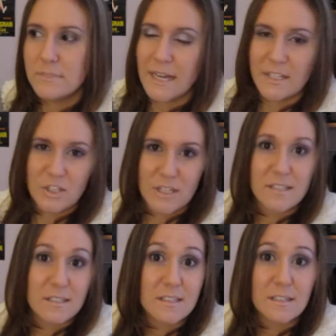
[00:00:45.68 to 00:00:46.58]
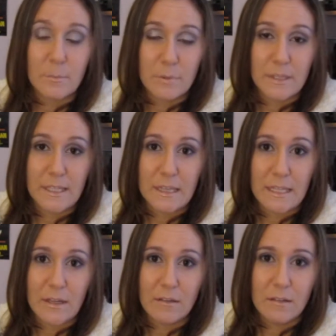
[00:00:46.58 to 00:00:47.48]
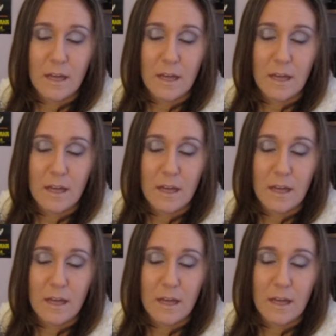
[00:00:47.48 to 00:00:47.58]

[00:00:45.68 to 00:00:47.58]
digests completely,